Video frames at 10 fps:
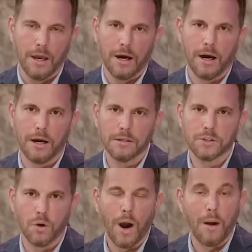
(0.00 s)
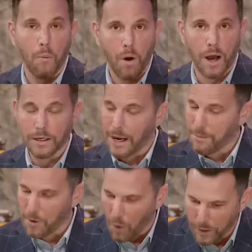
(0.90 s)
Uh, so I want, I
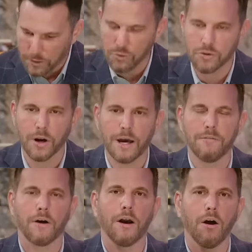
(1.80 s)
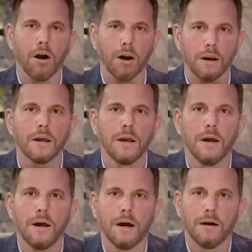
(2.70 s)
am going to try very hard
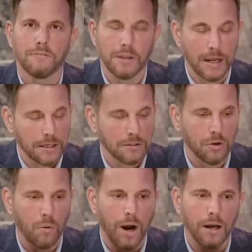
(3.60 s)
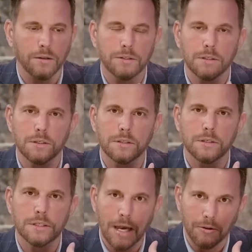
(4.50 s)
uh, for the next little while to,
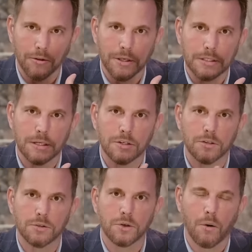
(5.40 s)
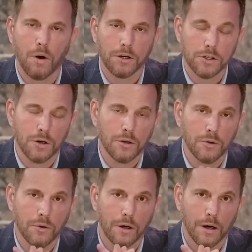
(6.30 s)
to settle this issue. So I want to show
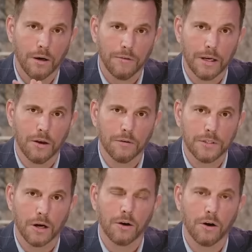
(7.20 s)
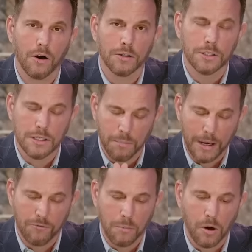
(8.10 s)
you a, a, video of Tucker Carlson. He's
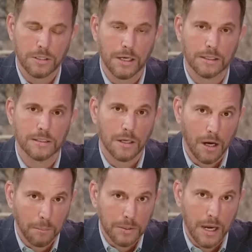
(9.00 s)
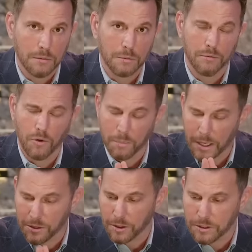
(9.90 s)
made remarks like this a couple times before,
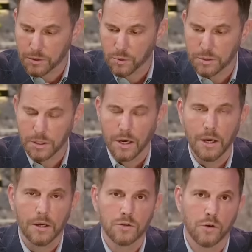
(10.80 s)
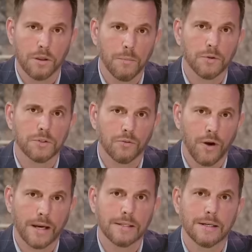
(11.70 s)
but I thought this was sort of the most
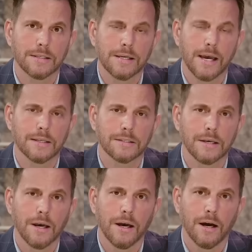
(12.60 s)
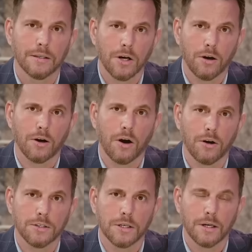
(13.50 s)
direct and intense. Uh, Tucker
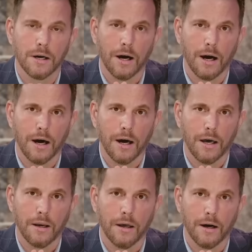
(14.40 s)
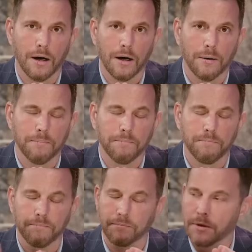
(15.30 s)
Carlson on
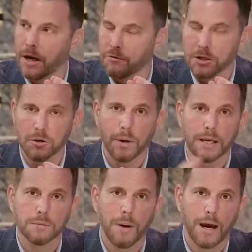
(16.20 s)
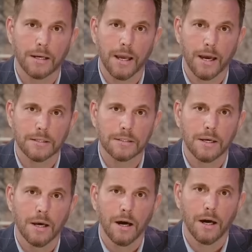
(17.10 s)
um, on Russell Brand's podcast
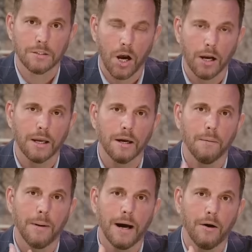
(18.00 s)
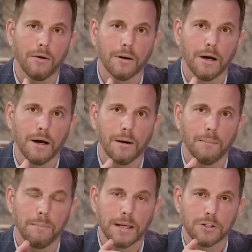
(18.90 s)
uh, talking about uh,
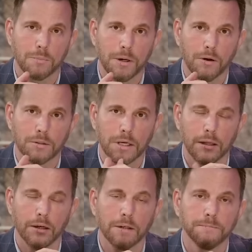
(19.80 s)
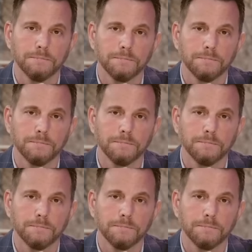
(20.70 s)
Ben Shapiro. Take a look.